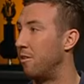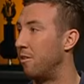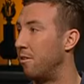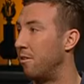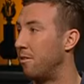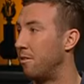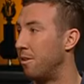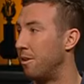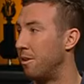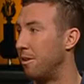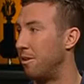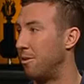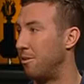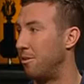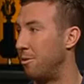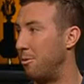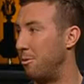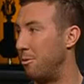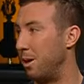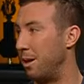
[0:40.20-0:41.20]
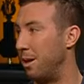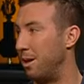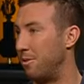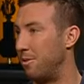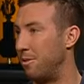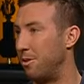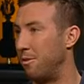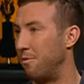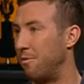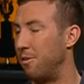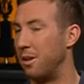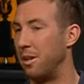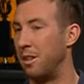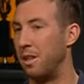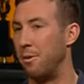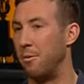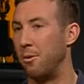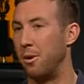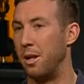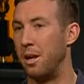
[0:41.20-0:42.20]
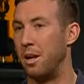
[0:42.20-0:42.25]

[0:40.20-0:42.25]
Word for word: to mm. to uh, to not figure that one